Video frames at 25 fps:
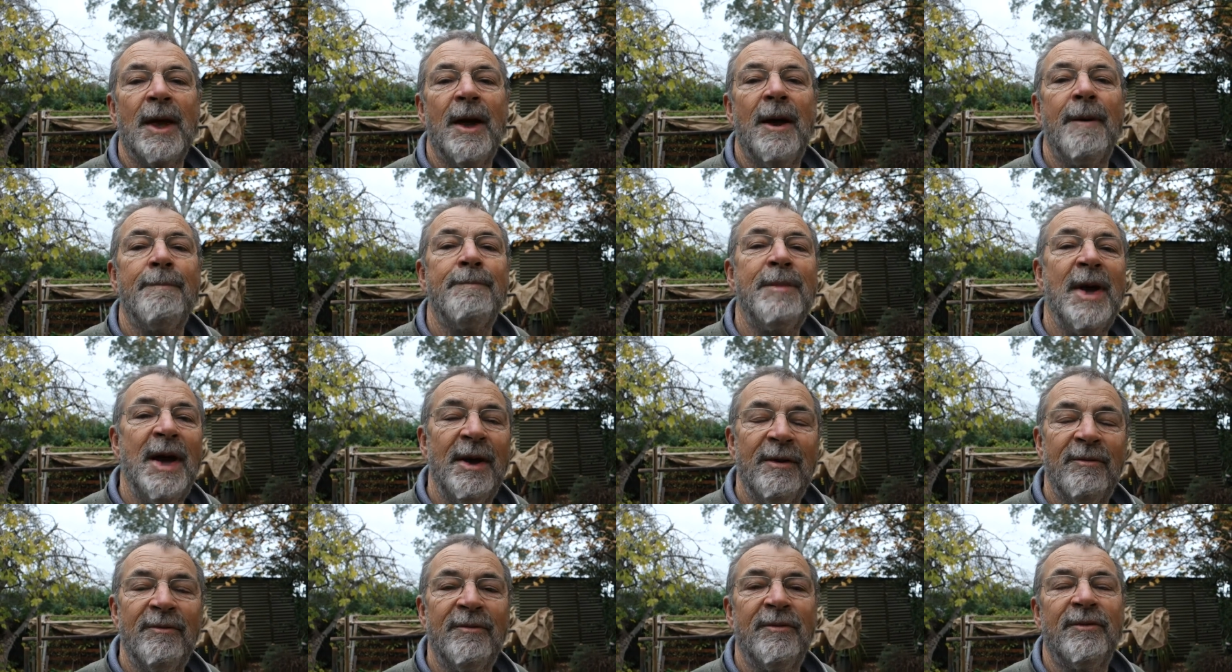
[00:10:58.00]

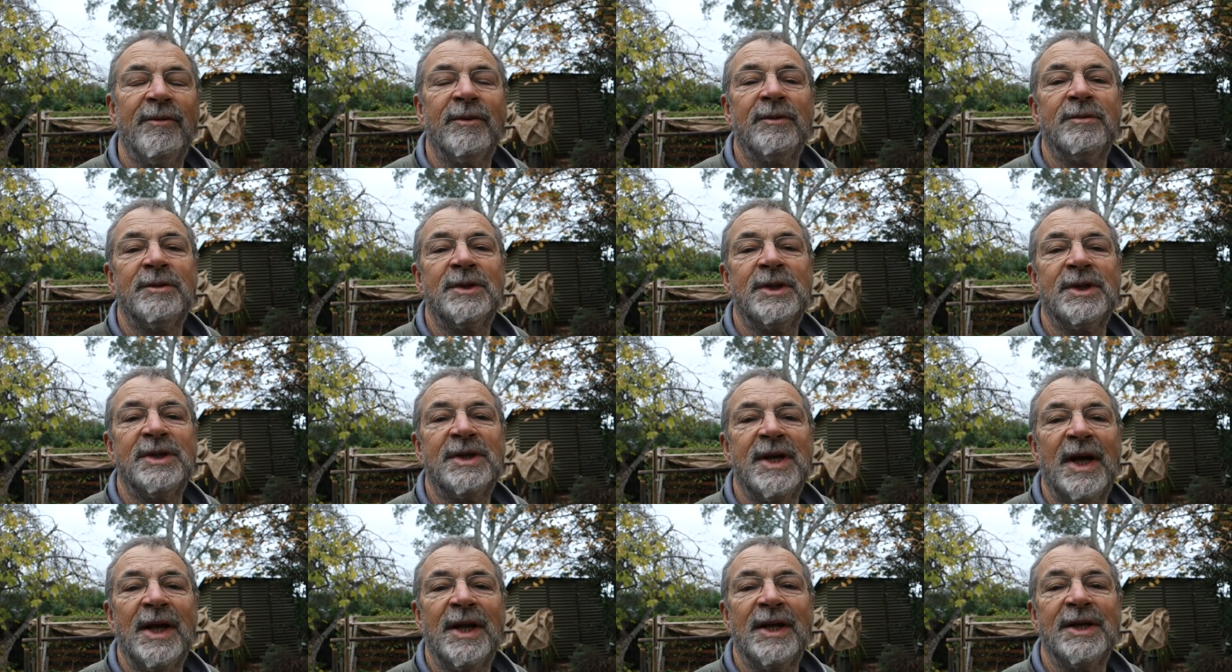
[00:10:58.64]
Bev to
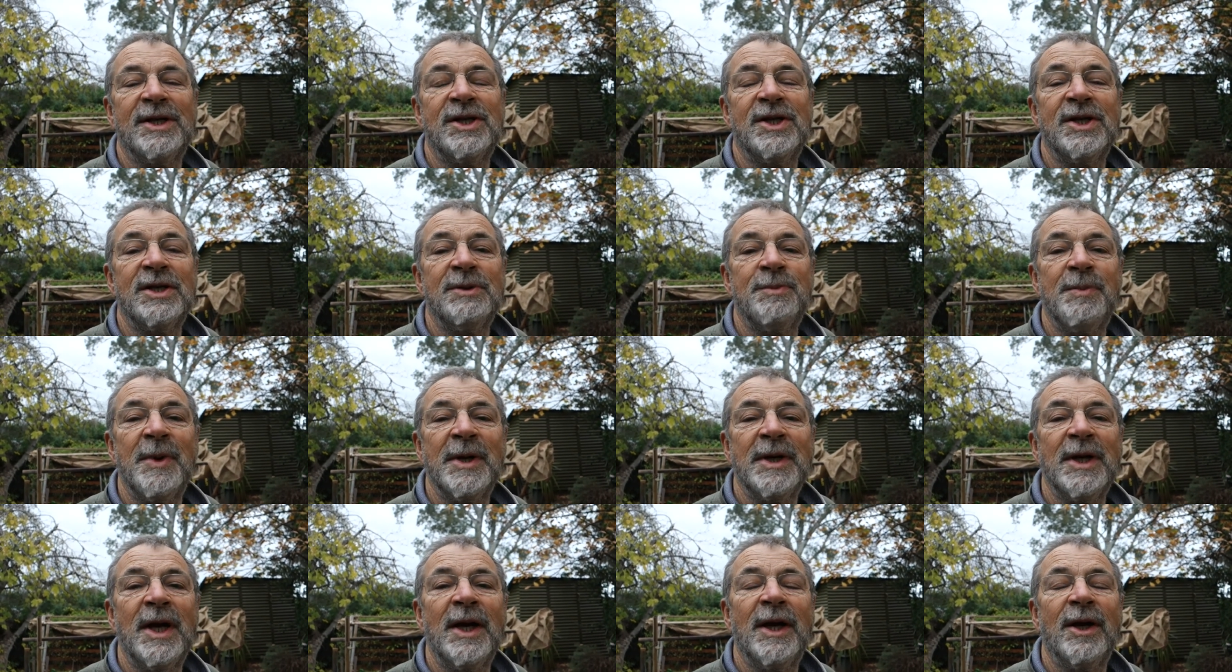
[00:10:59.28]
say that she's
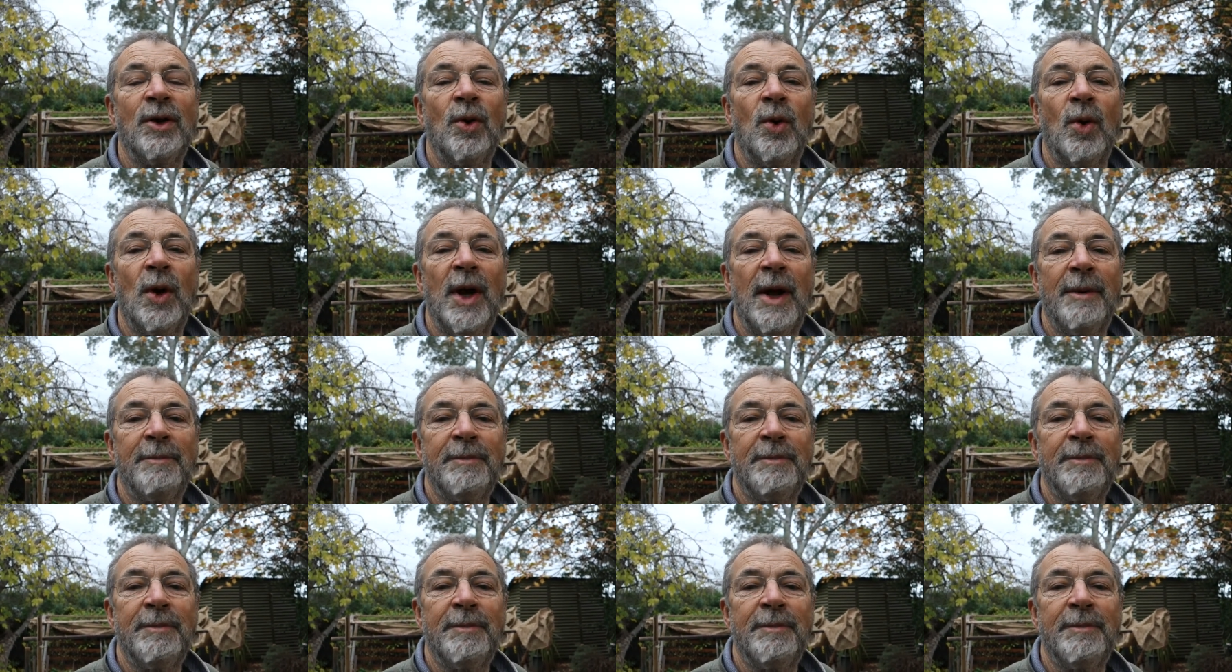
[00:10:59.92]
bringing it all up